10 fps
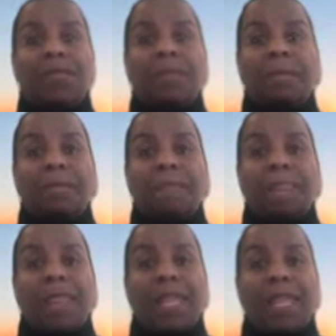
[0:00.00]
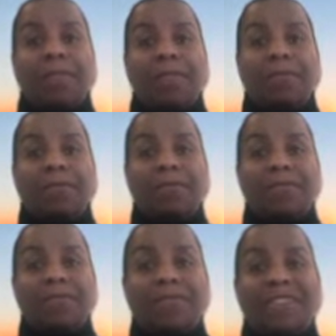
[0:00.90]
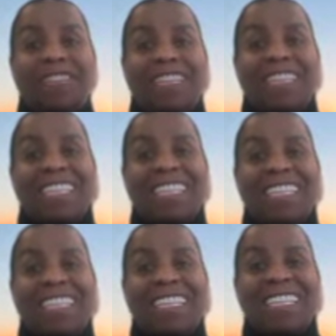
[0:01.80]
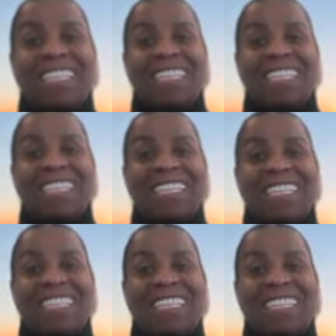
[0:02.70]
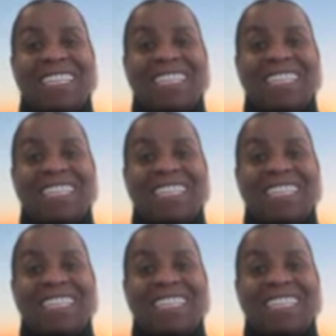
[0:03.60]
This person isn't speaking.